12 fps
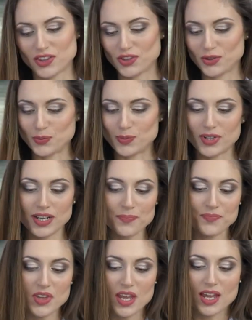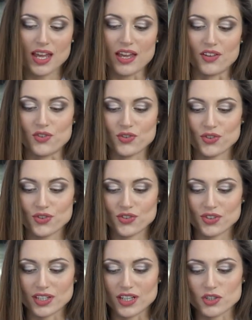and at that point of time, the
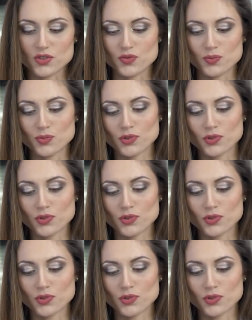interest rates